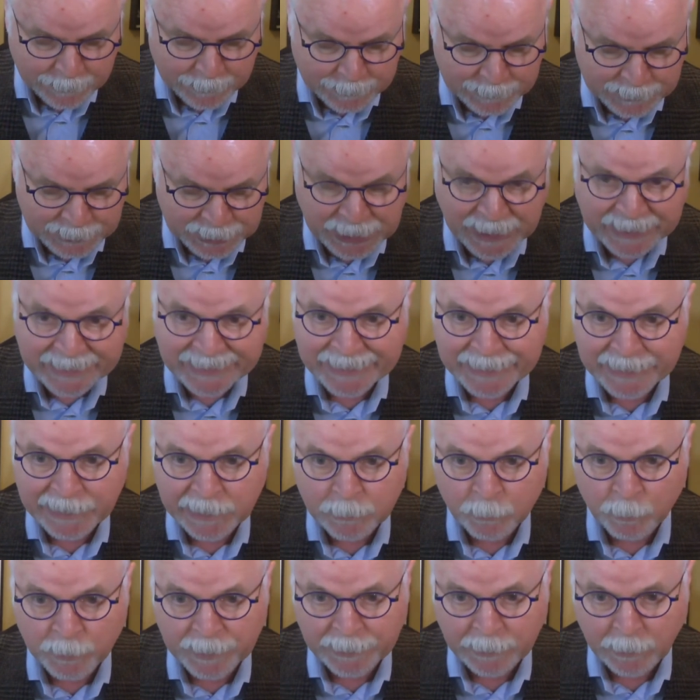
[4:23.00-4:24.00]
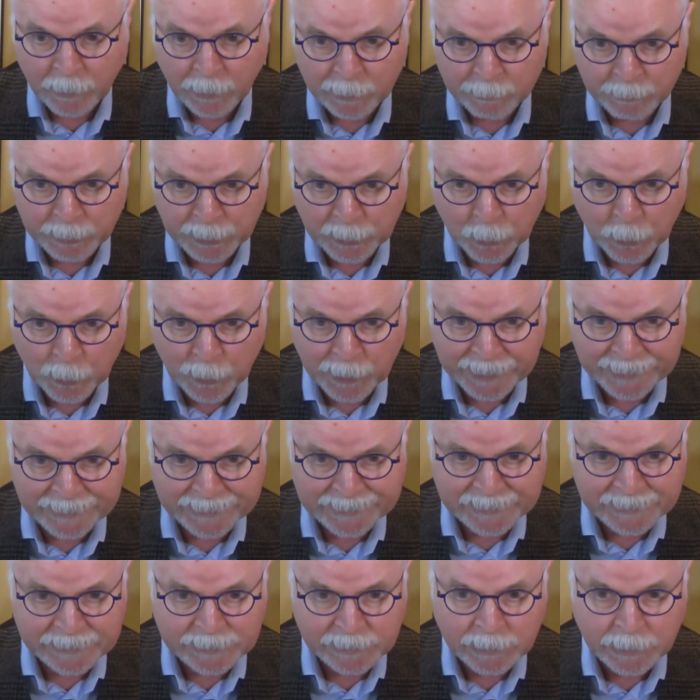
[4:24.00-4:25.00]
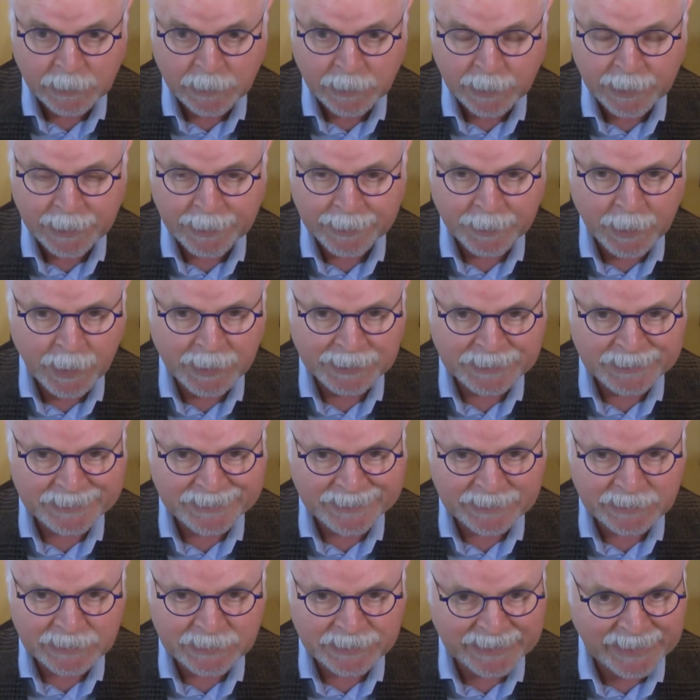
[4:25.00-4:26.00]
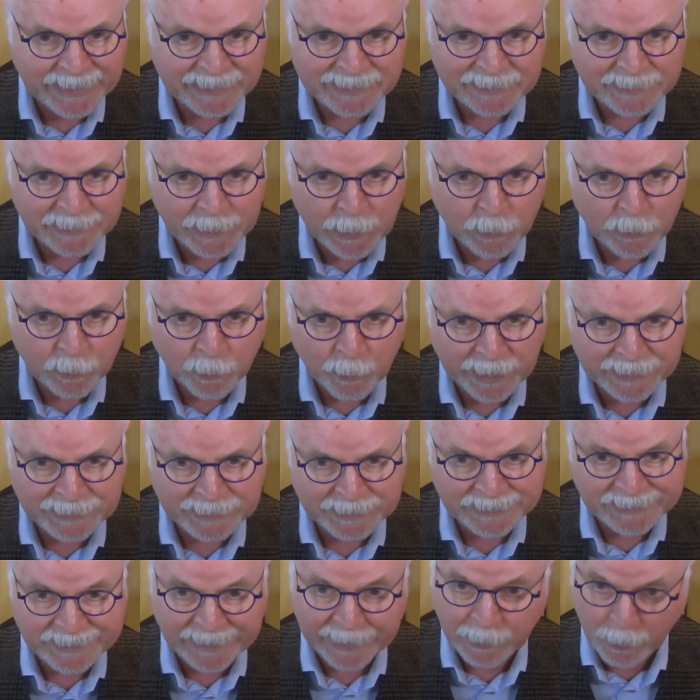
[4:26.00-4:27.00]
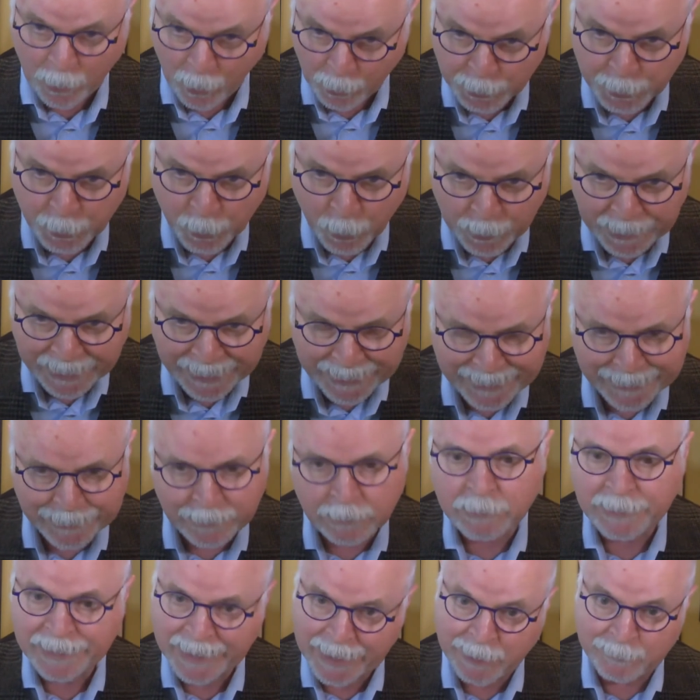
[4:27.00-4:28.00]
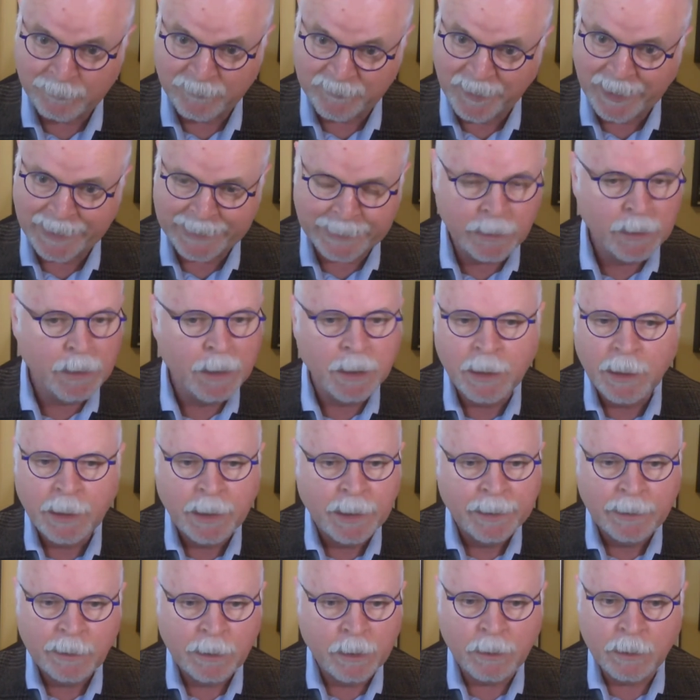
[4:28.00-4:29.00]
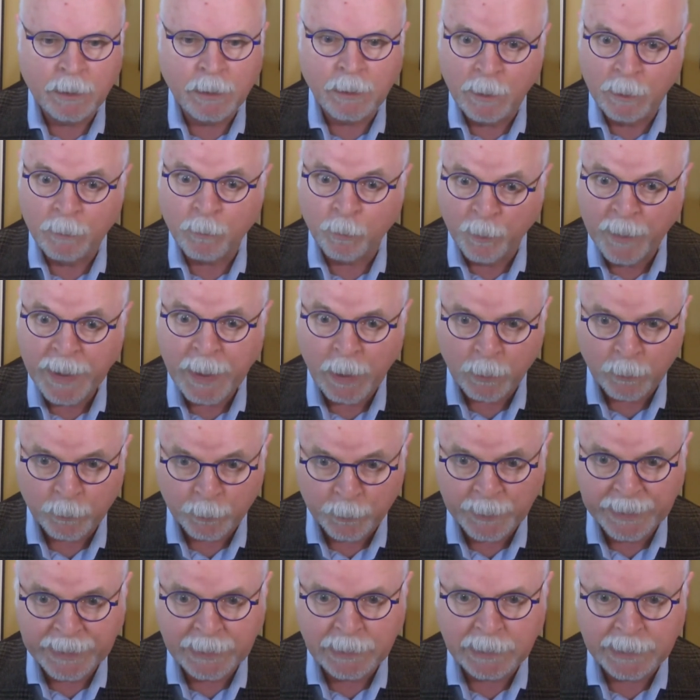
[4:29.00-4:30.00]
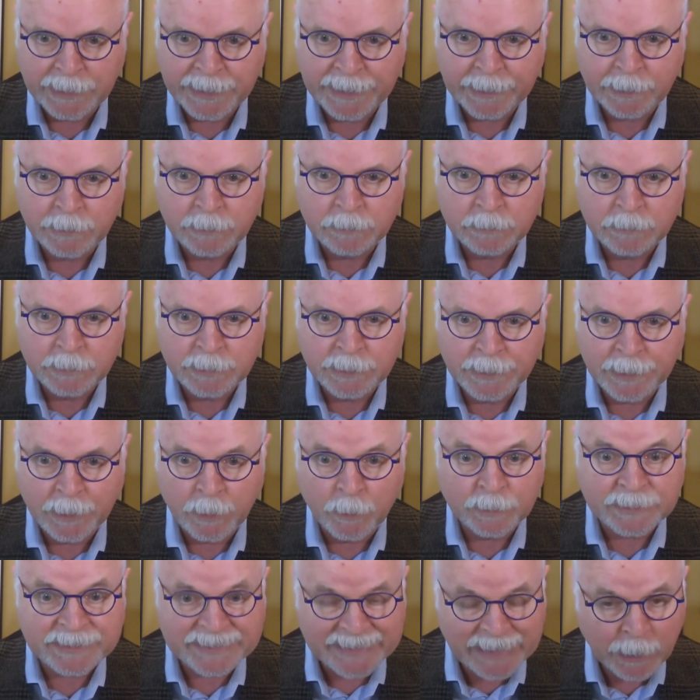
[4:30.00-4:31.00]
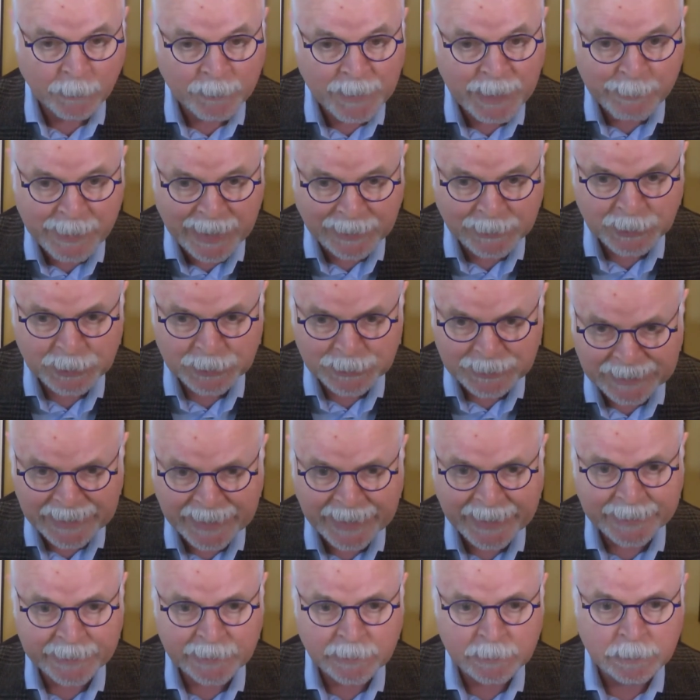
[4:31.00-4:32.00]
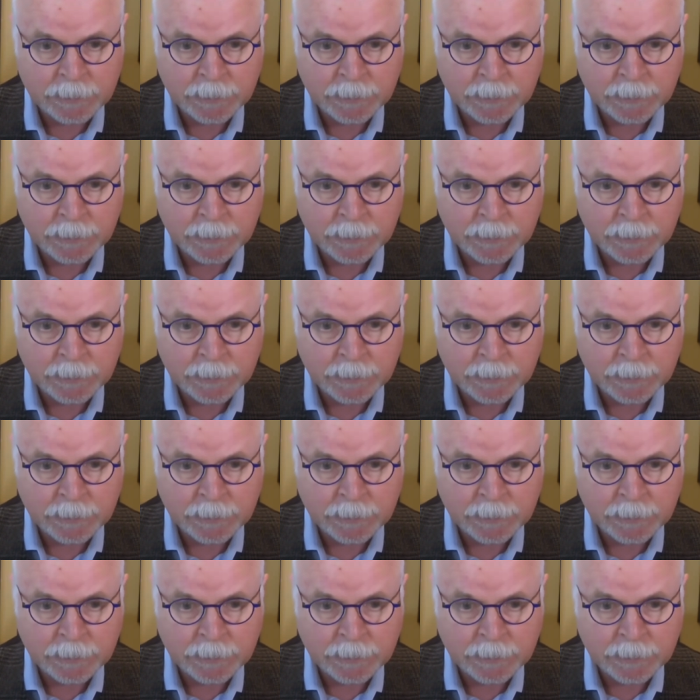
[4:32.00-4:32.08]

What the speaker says: checking in with our employees, and not just yes/no questions like, are you okay? Yeah, I'm fine. We are really, tell me about your day.